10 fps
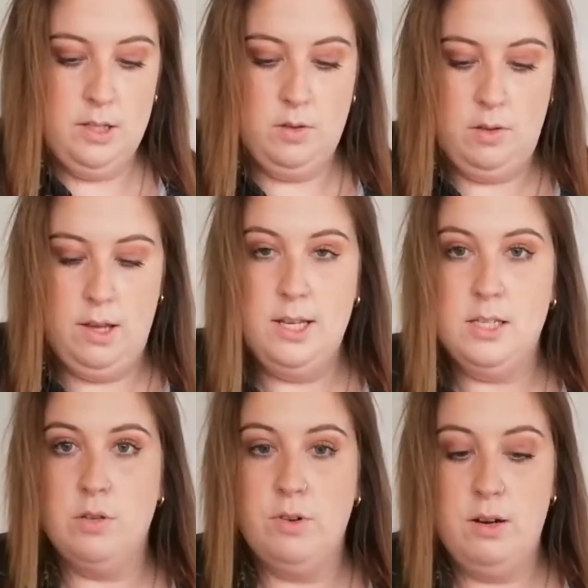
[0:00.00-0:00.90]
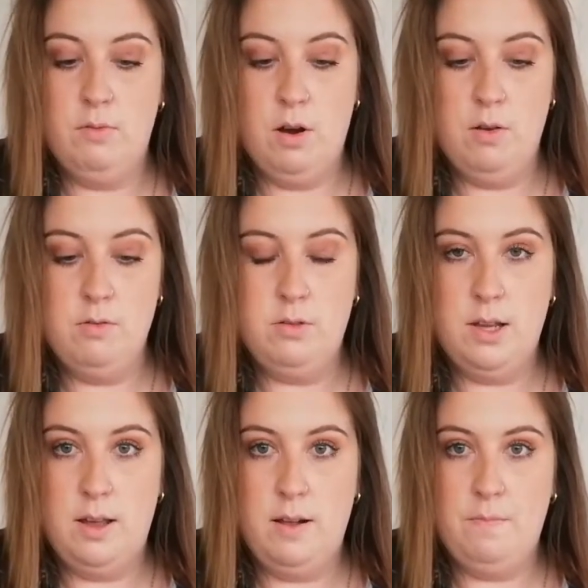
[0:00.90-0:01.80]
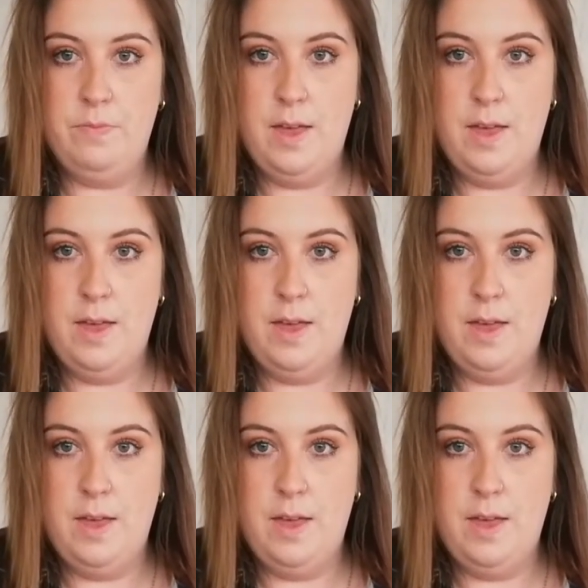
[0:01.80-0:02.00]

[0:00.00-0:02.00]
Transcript: So these three rows are